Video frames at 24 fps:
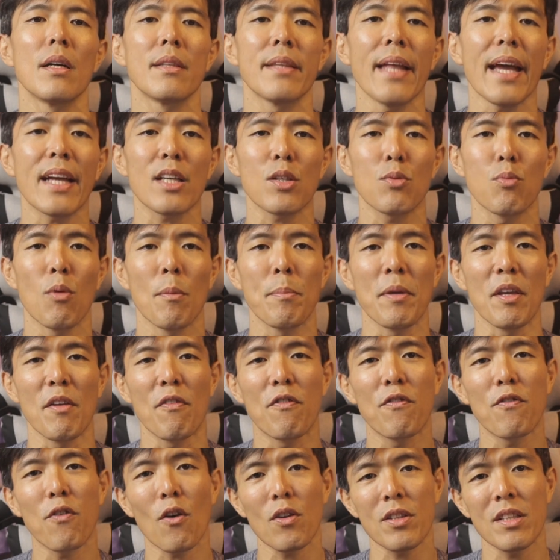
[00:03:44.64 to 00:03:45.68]
Next will be
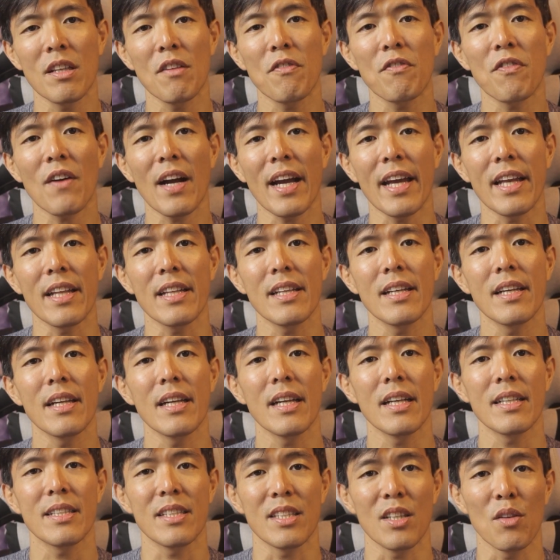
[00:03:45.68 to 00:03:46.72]
fortified
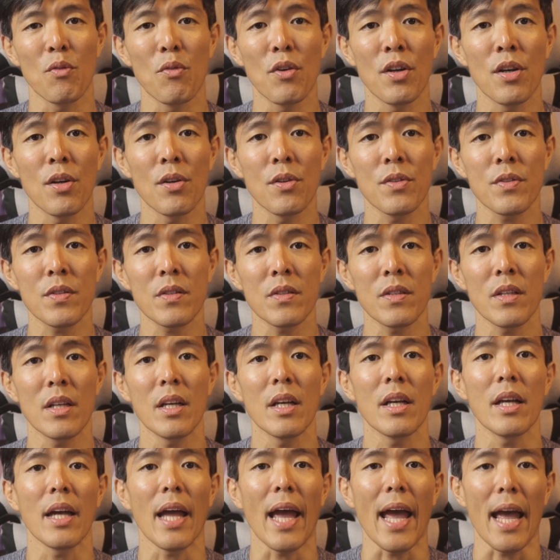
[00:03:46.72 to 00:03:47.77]
cereals
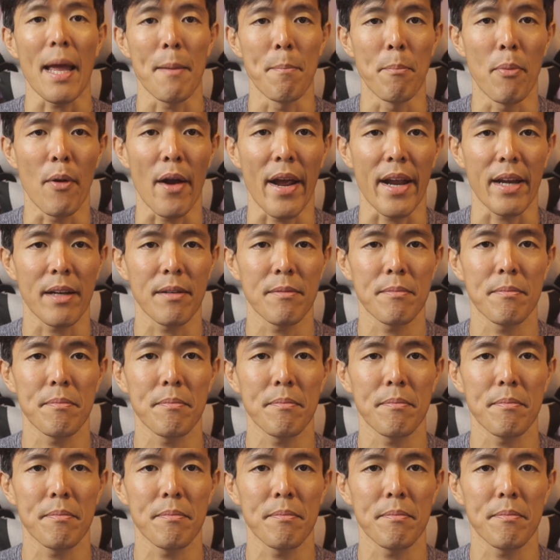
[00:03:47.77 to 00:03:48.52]
and bread.